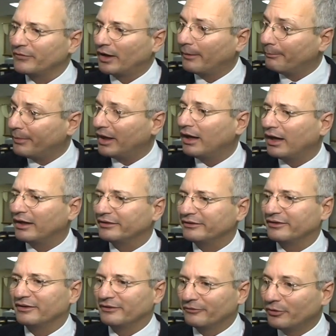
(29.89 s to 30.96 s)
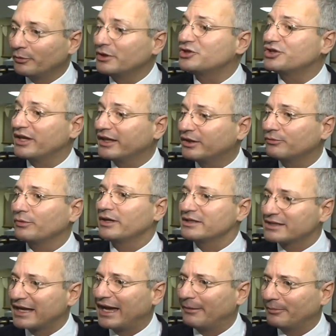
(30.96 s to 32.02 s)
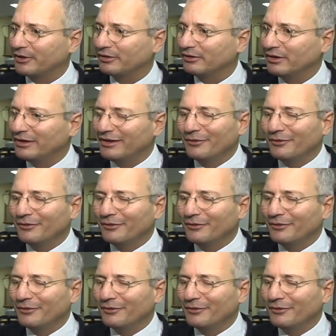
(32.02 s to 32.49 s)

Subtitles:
a bond for which they can raise capital.